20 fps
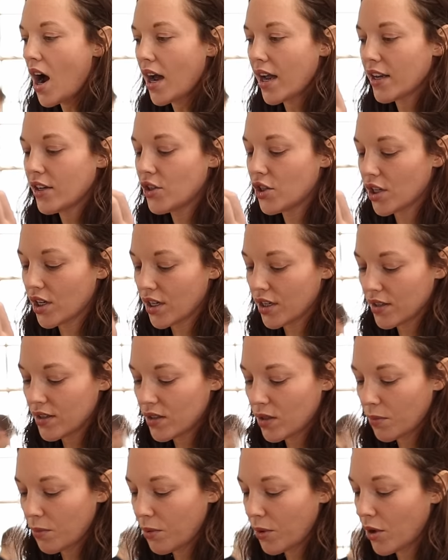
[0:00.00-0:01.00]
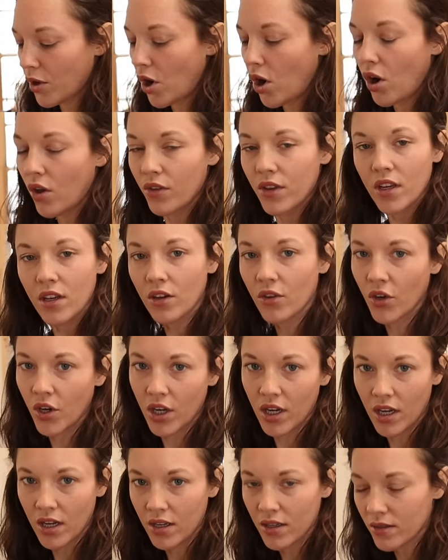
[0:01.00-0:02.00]
I just put all the
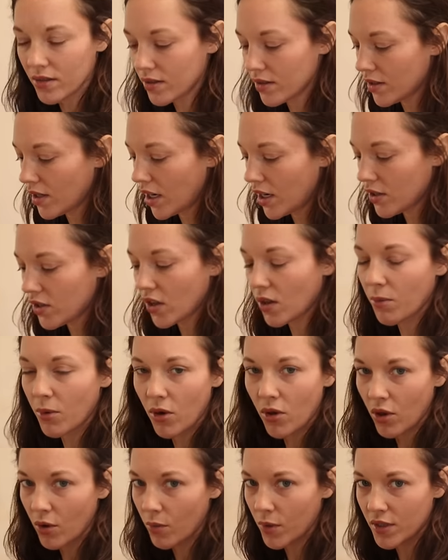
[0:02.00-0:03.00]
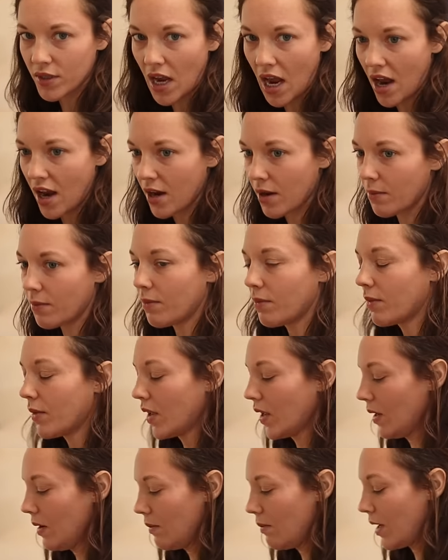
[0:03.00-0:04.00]
ingredients into the bowl at one time,
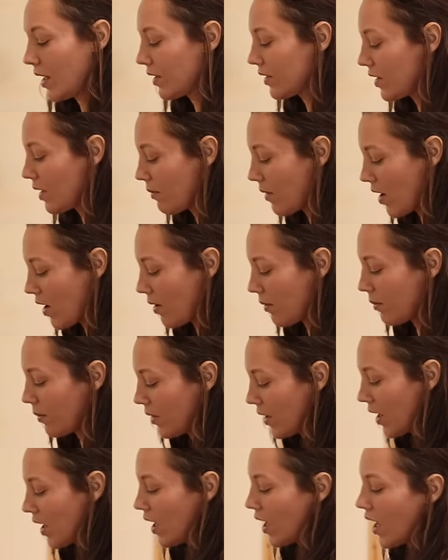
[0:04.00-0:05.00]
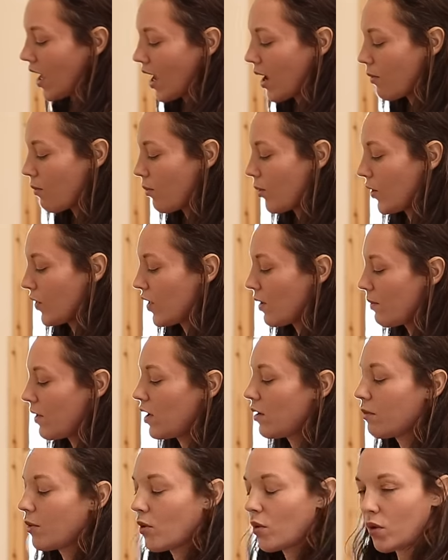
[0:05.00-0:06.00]
mix them up, and put them
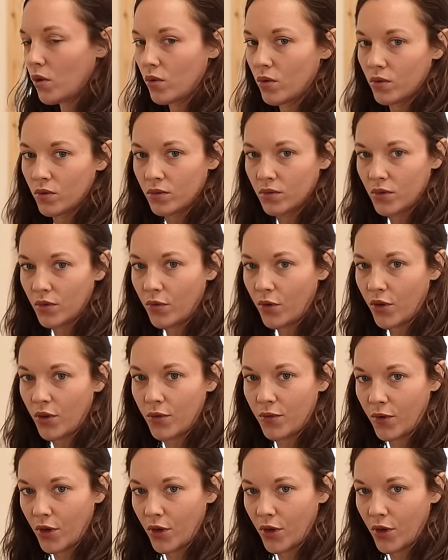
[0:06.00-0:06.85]
in a bowl for the